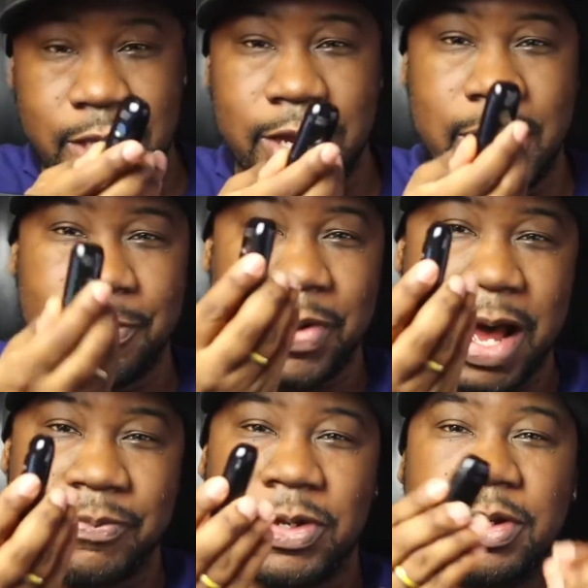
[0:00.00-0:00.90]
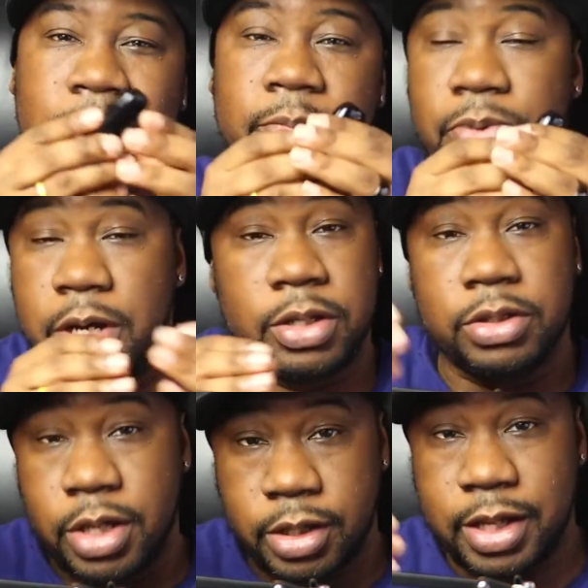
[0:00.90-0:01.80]
And see how that popped.
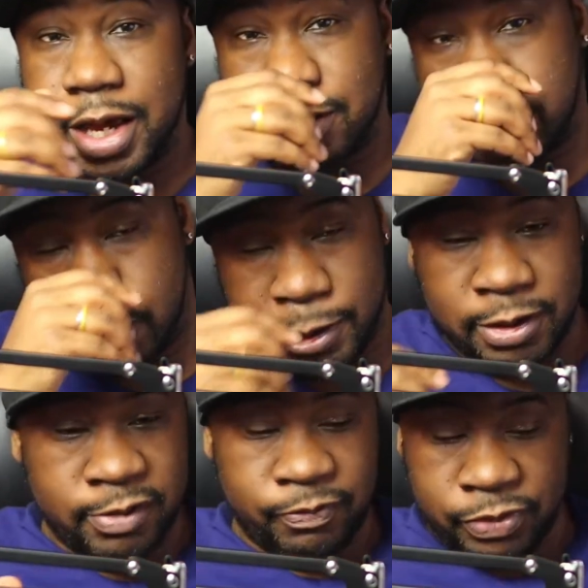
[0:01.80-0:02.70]
But nonetheless,